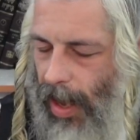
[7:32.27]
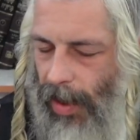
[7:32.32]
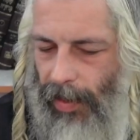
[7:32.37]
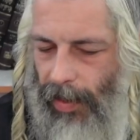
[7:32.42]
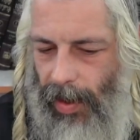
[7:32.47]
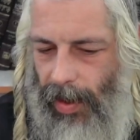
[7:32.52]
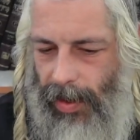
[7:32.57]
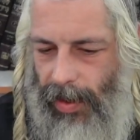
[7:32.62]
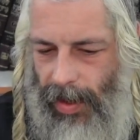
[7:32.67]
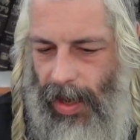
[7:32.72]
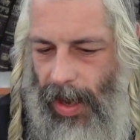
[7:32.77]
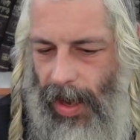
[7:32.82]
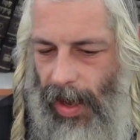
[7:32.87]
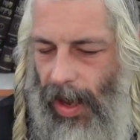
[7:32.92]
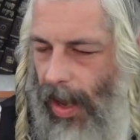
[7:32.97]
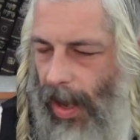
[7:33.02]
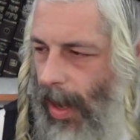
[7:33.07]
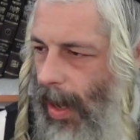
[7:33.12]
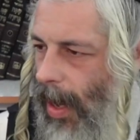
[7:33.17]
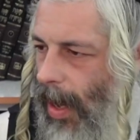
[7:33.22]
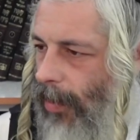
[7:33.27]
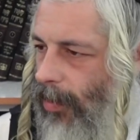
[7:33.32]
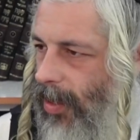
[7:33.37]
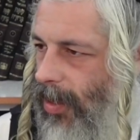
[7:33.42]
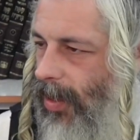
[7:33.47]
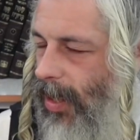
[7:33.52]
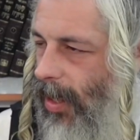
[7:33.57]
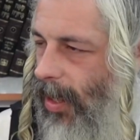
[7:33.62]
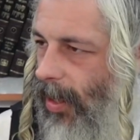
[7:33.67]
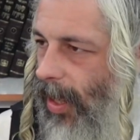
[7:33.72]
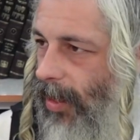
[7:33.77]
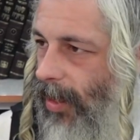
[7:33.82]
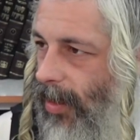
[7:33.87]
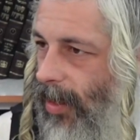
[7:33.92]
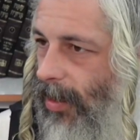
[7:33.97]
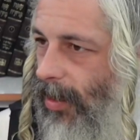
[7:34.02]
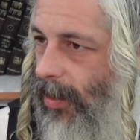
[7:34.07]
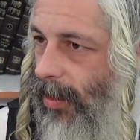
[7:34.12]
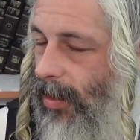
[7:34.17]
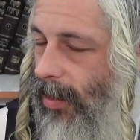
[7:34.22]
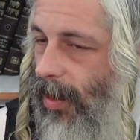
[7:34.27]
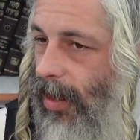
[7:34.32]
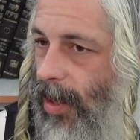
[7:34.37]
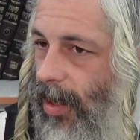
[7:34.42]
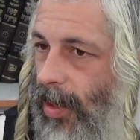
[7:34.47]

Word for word: name? Yeah, I would say it like this.